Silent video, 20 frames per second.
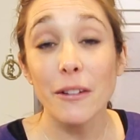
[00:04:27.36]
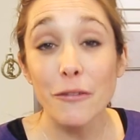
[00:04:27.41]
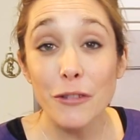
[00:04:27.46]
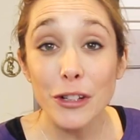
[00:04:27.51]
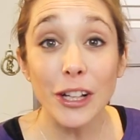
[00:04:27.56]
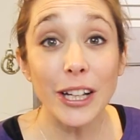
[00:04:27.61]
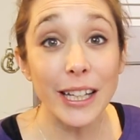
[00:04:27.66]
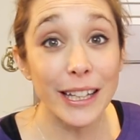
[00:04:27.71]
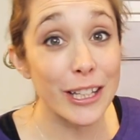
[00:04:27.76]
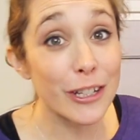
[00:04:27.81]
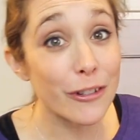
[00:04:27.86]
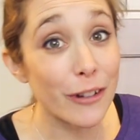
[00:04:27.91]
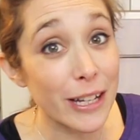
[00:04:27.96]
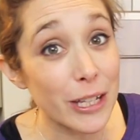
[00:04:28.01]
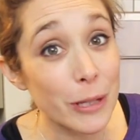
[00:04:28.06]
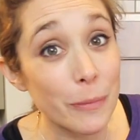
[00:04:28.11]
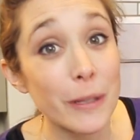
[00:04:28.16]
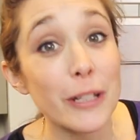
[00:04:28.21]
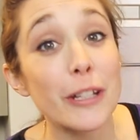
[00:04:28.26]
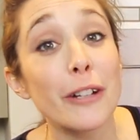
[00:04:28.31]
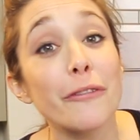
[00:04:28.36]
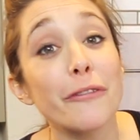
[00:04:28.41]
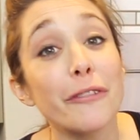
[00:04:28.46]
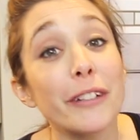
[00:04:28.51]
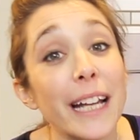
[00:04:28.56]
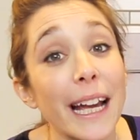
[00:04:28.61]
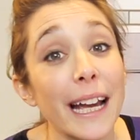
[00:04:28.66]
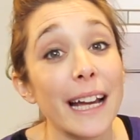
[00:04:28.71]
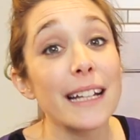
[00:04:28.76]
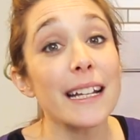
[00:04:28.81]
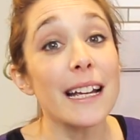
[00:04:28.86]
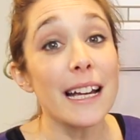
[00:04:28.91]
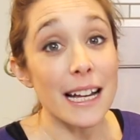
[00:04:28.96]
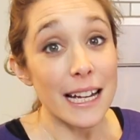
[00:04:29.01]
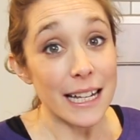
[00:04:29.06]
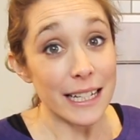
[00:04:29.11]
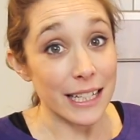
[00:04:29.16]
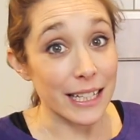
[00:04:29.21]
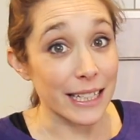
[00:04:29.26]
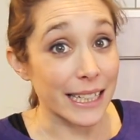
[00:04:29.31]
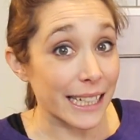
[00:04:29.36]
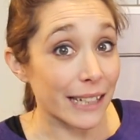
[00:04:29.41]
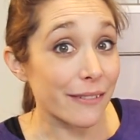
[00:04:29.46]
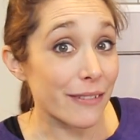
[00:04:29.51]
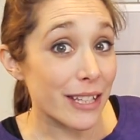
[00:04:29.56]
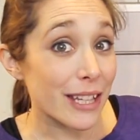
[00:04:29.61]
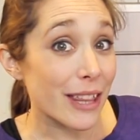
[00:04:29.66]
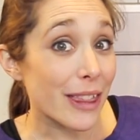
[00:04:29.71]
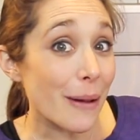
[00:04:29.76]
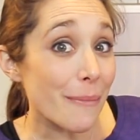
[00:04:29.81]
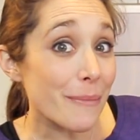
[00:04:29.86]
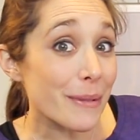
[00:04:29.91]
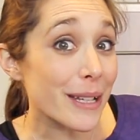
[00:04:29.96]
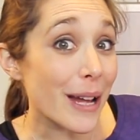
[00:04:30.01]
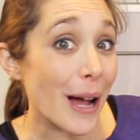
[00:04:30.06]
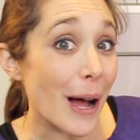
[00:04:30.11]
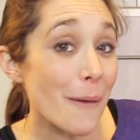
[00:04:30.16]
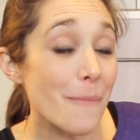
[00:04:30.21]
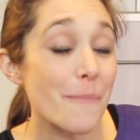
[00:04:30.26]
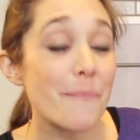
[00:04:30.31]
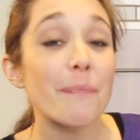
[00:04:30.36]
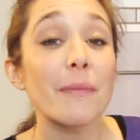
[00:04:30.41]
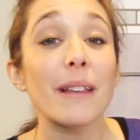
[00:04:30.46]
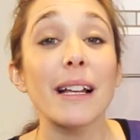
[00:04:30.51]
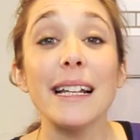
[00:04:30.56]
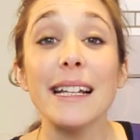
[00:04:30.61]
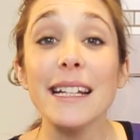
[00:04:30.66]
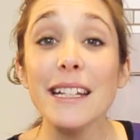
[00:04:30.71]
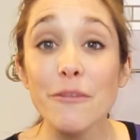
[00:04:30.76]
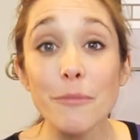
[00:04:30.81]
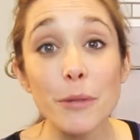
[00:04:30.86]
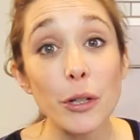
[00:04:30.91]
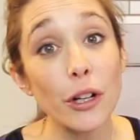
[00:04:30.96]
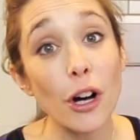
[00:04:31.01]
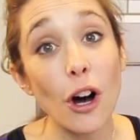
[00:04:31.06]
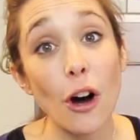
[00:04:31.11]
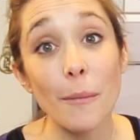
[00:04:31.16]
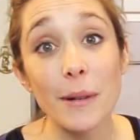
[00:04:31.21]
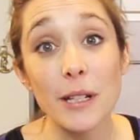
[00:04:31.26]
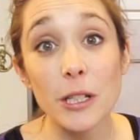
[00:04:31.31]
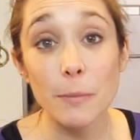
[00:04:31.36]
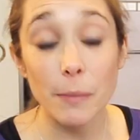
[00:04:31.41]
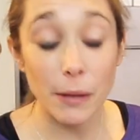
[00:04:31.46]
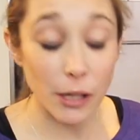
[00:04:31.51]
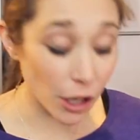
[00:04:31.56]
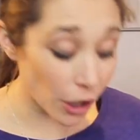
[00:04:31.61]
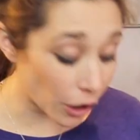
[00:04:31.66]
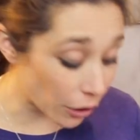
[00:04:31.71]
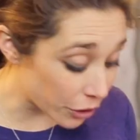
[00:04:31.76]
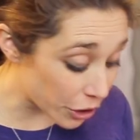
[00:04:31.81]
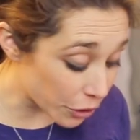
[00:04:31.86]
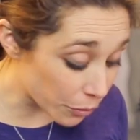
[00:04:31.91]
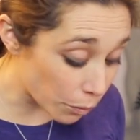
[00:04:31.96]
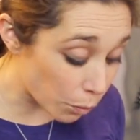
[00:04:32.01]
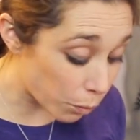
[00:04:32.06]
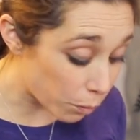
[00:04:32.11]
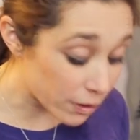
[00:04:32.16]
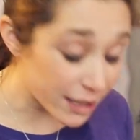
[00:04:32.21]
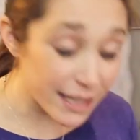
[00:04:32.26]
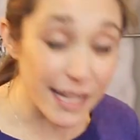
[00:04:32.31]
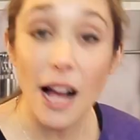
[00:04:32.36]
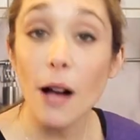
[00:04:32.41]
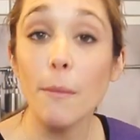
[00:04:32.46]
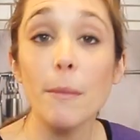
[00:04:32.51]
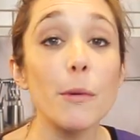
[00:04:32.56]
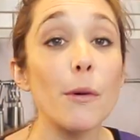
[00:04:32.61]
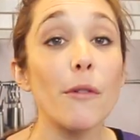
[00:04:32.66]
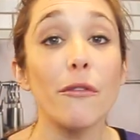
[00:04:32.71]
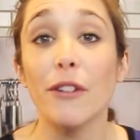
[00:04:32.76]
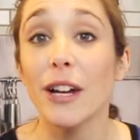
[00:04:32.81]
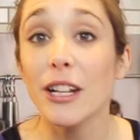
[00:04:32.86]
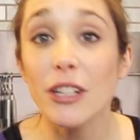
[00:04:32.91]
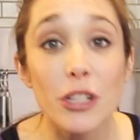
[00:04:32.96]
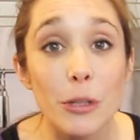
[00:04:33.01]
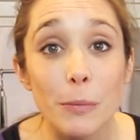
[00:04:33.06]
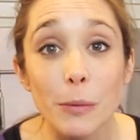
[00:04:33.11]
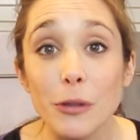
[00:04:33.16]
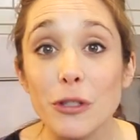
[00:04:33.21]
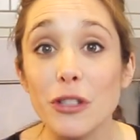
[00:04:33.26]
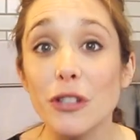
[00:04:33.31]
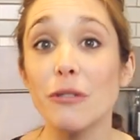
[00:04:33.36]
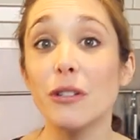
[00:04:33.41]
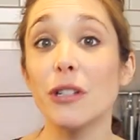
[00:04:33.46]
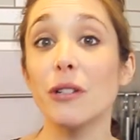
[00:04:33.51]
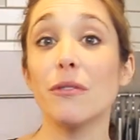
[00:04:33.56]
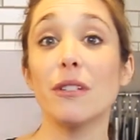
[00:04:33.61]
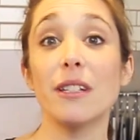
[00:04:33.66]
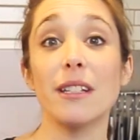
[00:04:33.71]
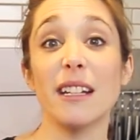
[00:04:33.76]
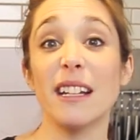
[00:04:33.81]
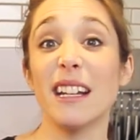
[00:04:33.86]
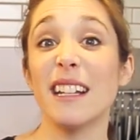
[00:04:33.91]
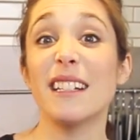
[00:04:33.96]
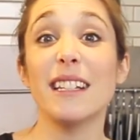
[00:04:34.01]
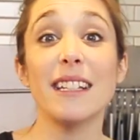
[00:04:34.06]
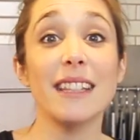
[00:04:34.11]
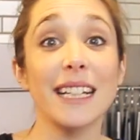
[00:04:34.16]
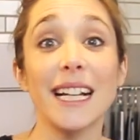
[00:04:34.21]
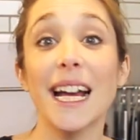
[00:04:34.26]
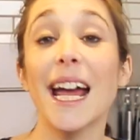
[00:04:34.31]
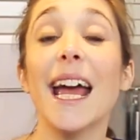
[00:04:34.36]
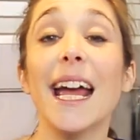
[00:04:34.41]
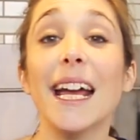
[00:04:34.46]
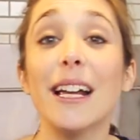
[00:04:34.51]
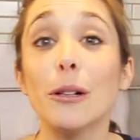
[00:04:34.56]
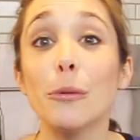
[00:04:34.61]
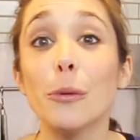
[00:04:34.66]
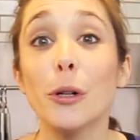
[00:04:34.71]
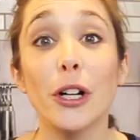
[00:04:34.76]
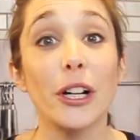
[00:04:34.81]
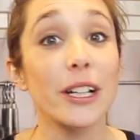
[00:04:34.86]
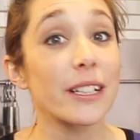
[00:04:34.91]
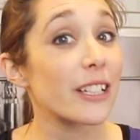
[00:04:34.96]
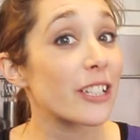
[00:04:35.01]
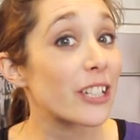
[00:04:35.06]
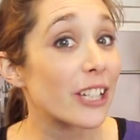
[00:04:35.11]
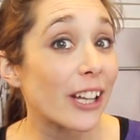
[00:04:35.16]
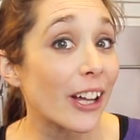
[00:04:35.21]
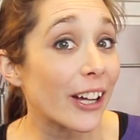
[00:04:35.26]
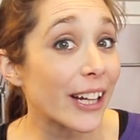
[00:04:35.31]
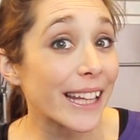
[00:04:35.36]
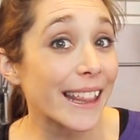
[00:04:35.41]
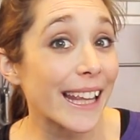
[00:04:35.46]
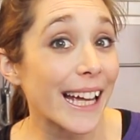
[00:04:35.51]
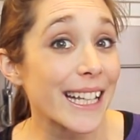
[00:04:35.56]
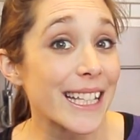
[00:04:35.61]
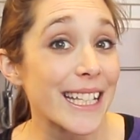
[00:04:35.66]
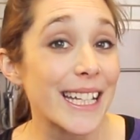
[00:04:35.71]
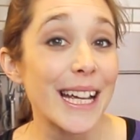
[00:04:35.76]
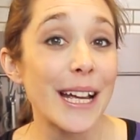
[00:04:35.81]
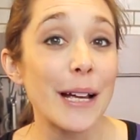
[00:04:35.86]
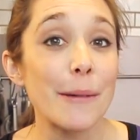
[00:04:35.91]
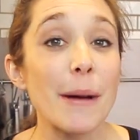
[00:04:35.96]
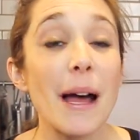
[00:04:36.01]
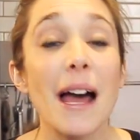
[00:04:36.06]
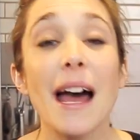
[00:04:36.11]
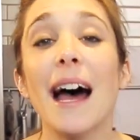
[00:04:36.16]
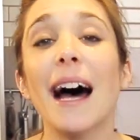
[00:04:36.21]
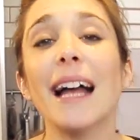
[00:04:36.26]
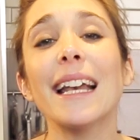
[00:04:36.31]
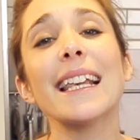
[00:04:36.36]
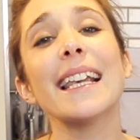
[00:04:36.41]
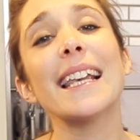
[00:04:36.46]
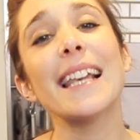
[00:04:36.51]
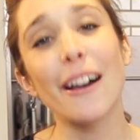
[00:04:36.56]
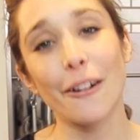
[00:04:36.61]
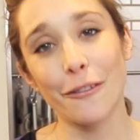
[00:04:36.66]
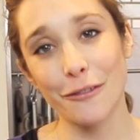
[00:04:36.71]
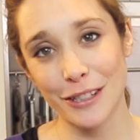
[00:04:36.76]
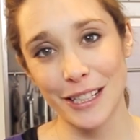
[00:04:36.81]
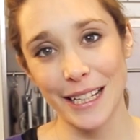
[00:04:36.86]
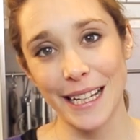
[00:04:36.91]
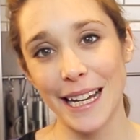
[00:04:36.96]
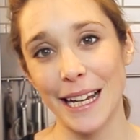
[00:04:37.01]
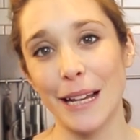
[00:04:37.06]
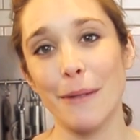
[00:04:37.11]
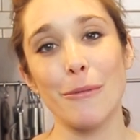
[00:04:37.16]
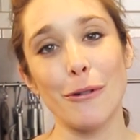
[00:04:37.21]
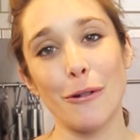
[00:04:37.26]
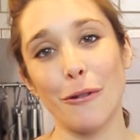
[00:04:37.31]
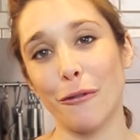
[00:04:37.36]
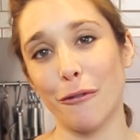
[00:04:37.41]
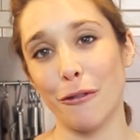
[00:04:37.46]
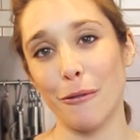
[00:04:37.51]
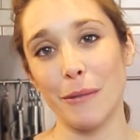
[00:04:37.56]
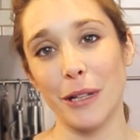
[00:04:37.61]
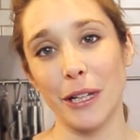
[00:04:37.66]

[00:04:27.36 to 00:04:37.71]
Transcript: if you like this recipe, don't forget to give us a thumbs up, leave me your comments below, you tell me what vegetables you used in it, did the kale work, did you like that tip? I'd love to hear more from